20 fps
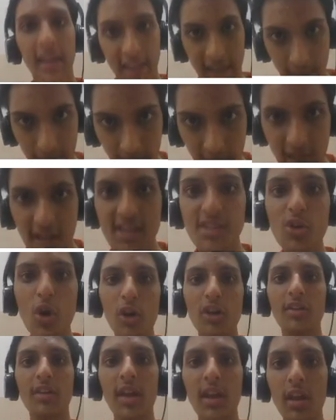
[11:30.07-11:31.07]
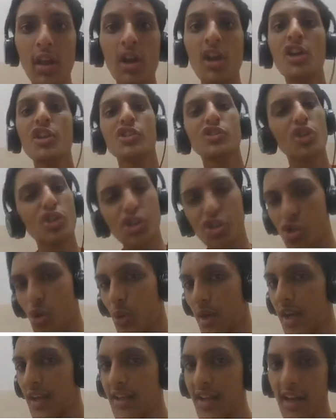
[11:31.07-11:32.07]
Imidazole ring. So
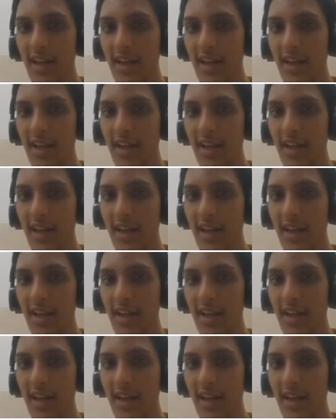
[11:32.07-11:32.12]
shouldn't